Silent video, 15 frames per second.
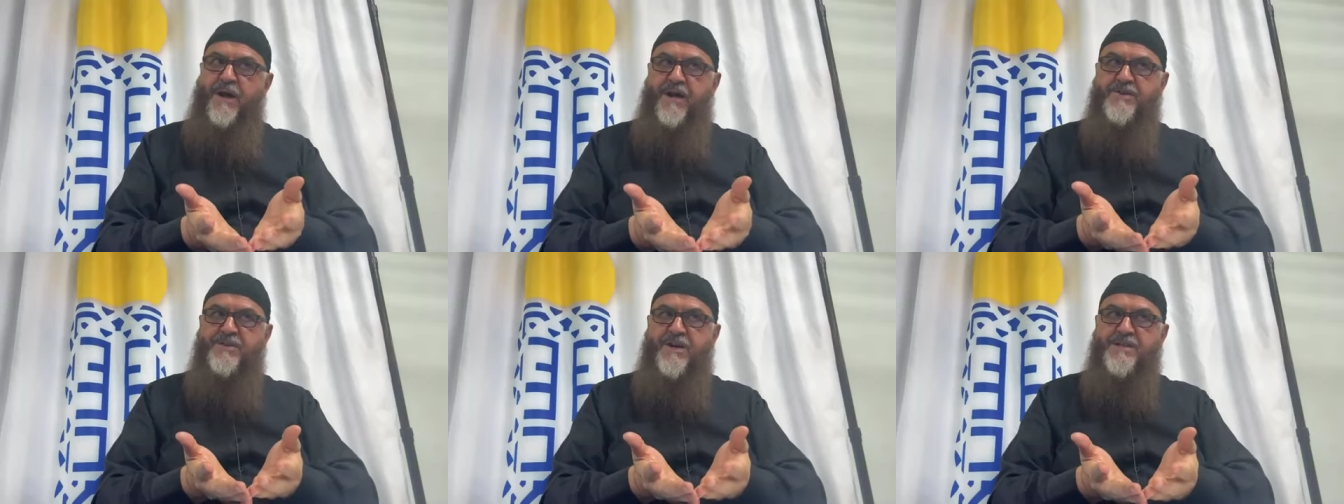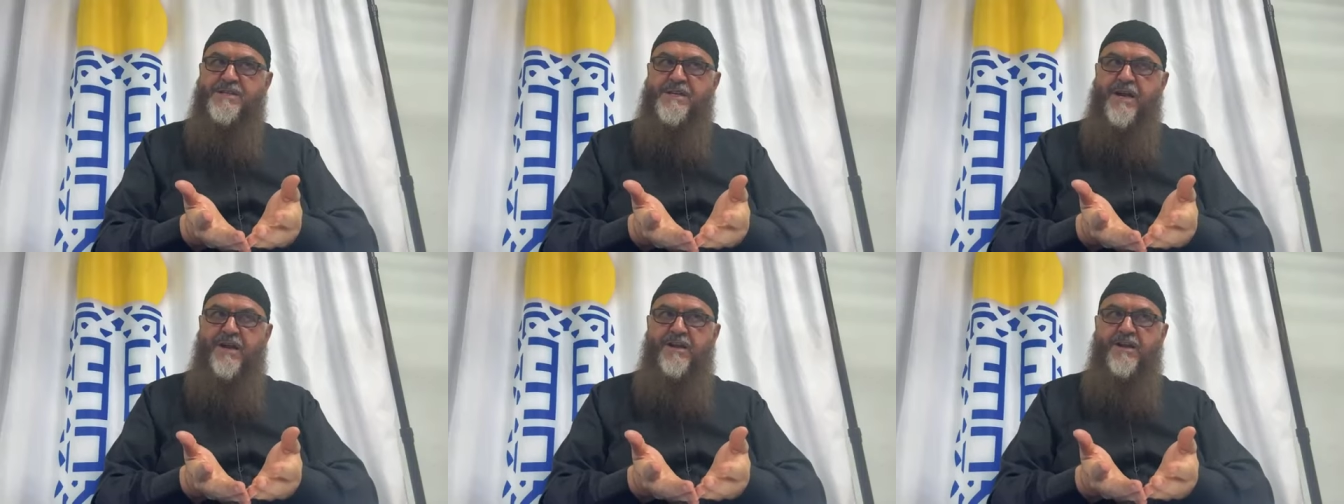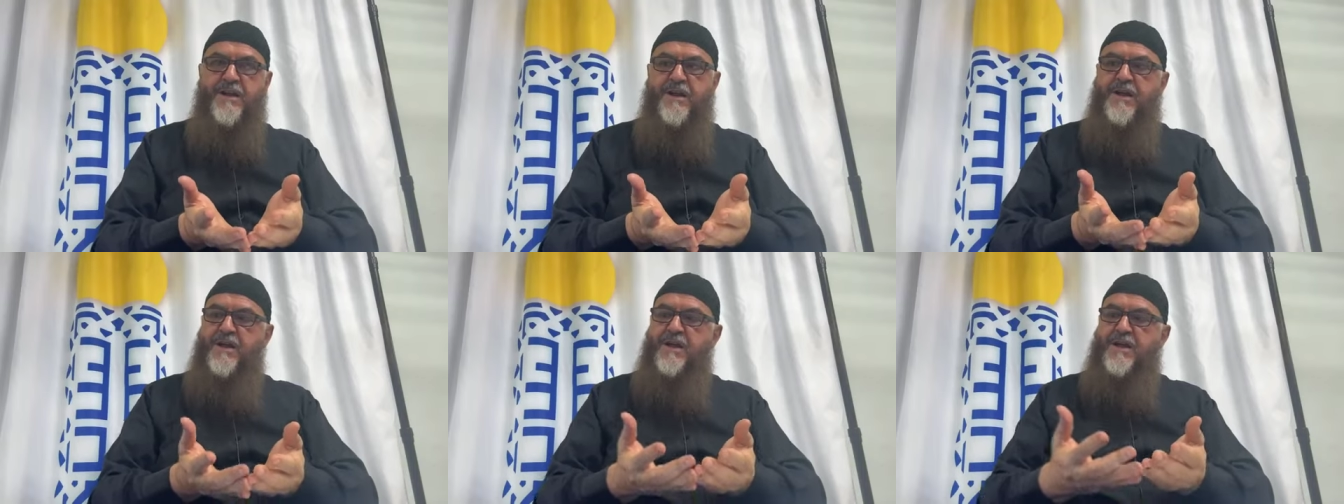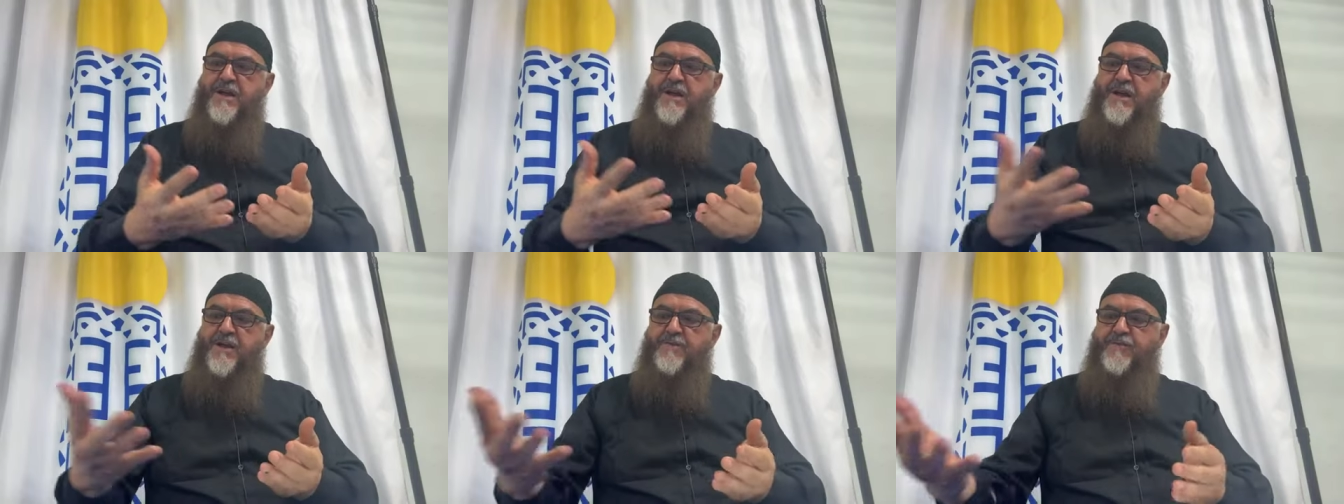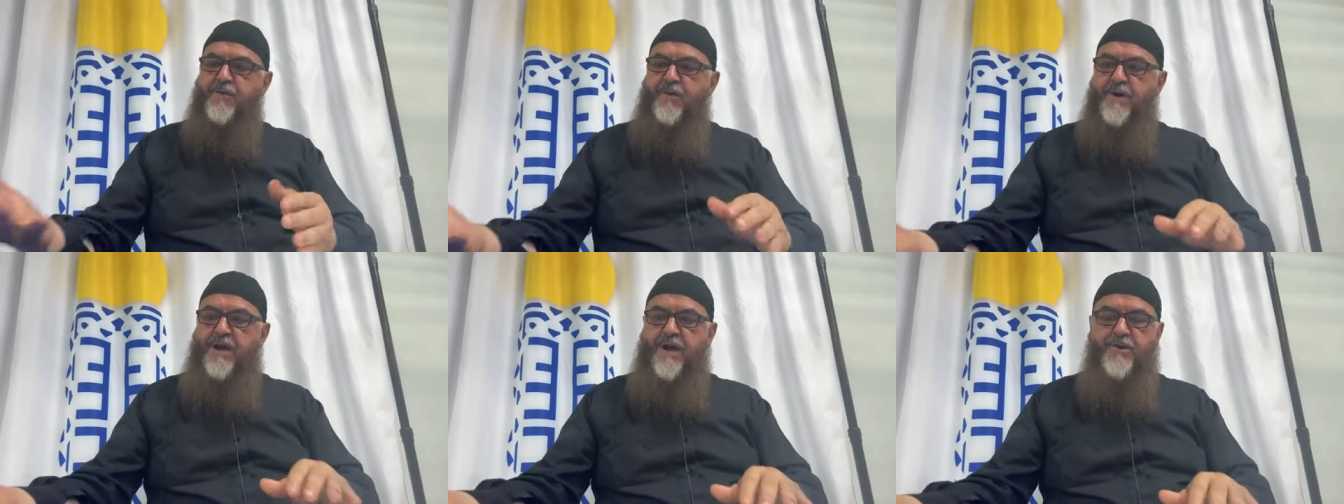As I said, if
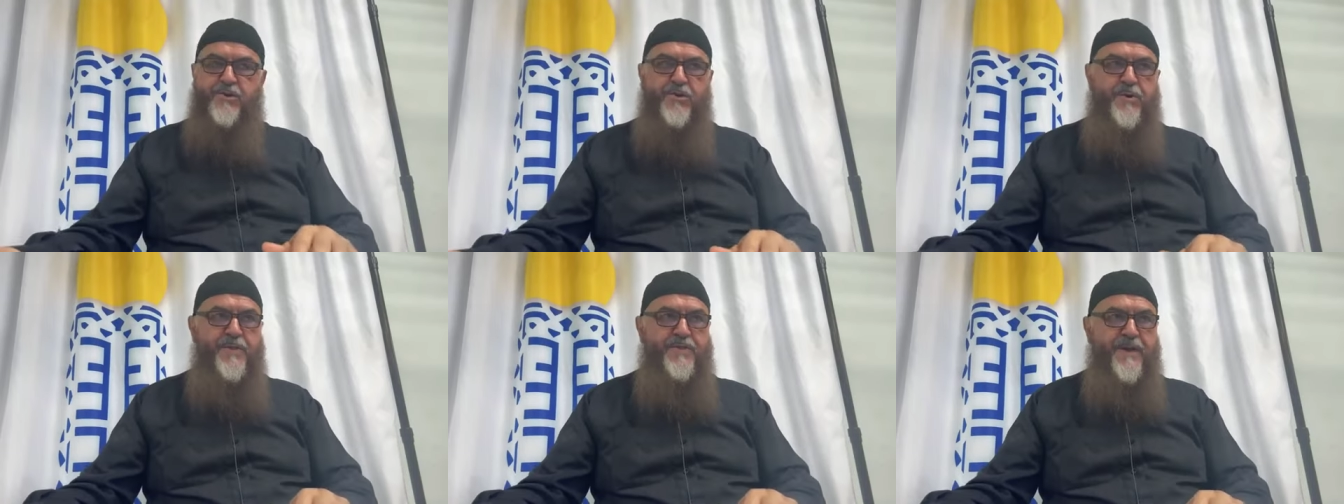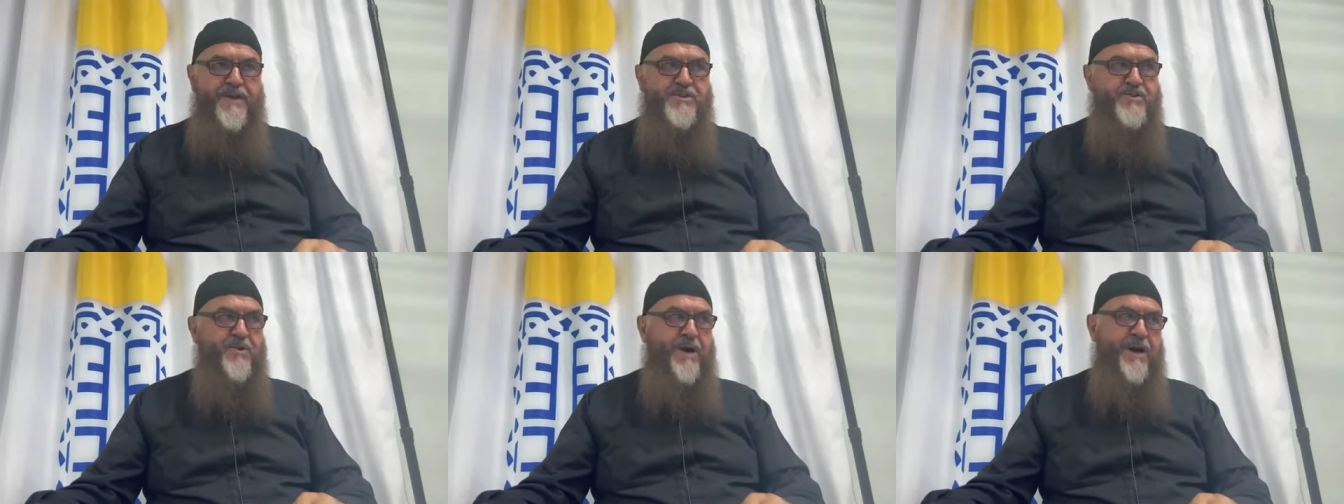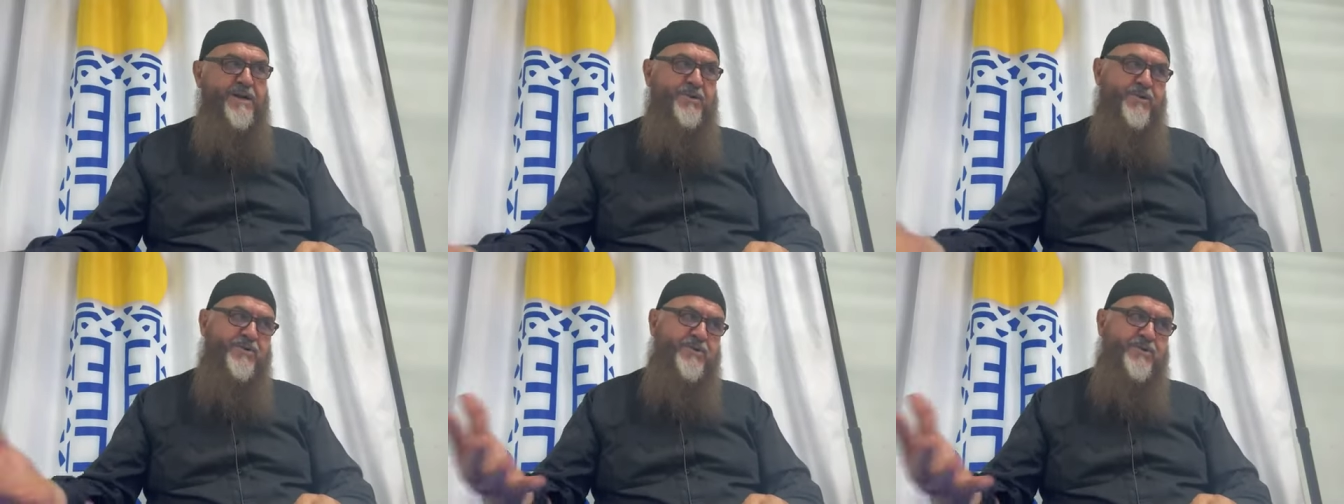you're not doing things right,